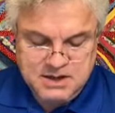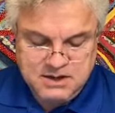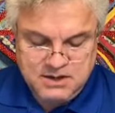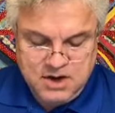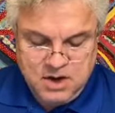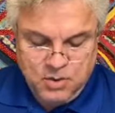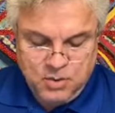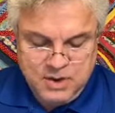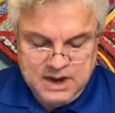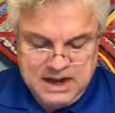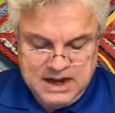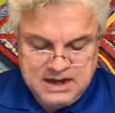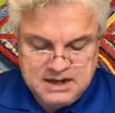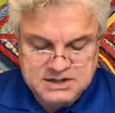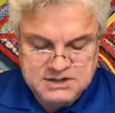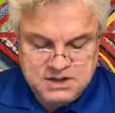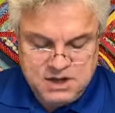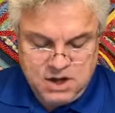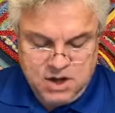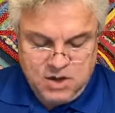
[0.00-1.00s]
don't read it
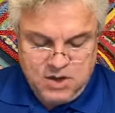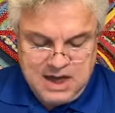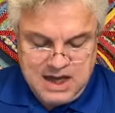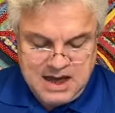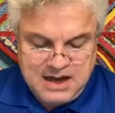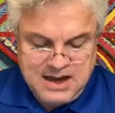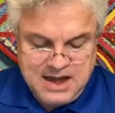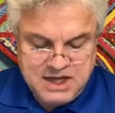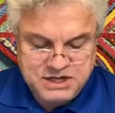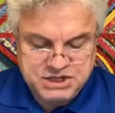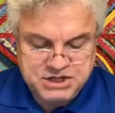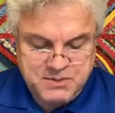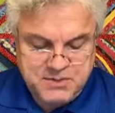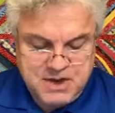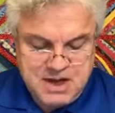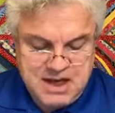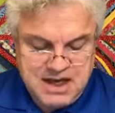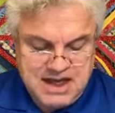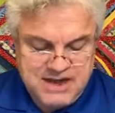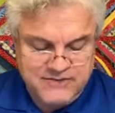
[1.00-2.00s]
as kol ha
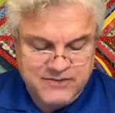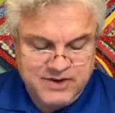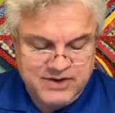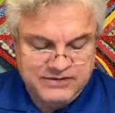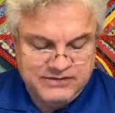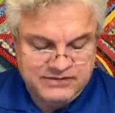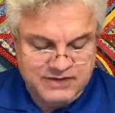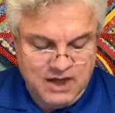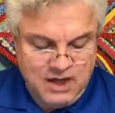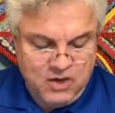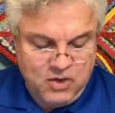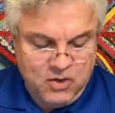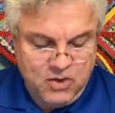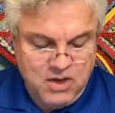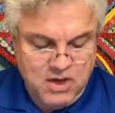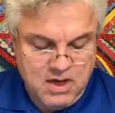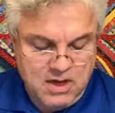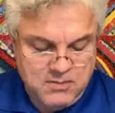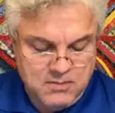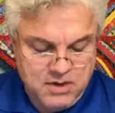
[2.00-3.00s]
neshama, every soul,
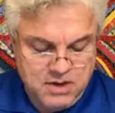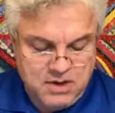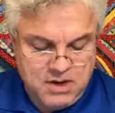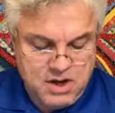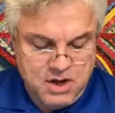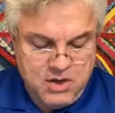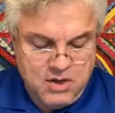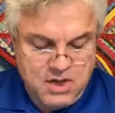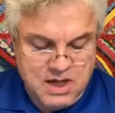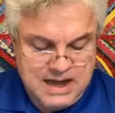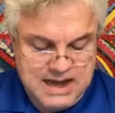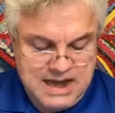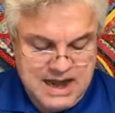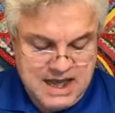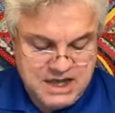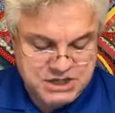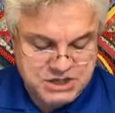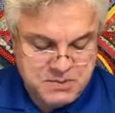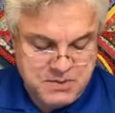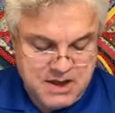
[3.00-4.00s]
but kol ha
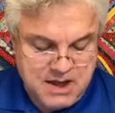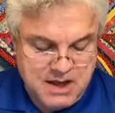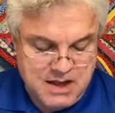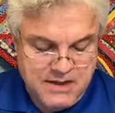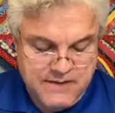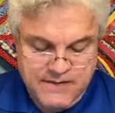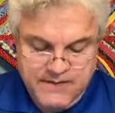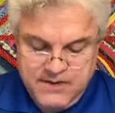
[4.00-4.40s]
neshama,